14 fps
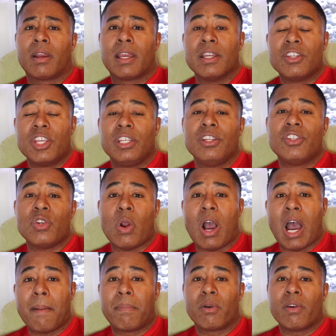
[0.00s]
continue to
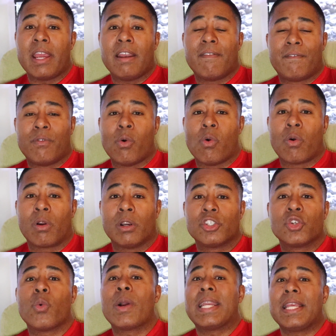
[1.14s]
operate for
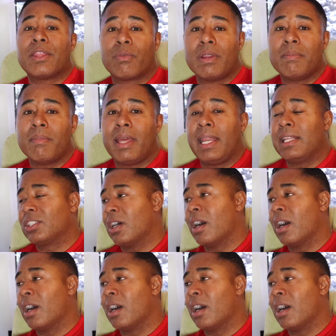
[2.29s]
23 minutes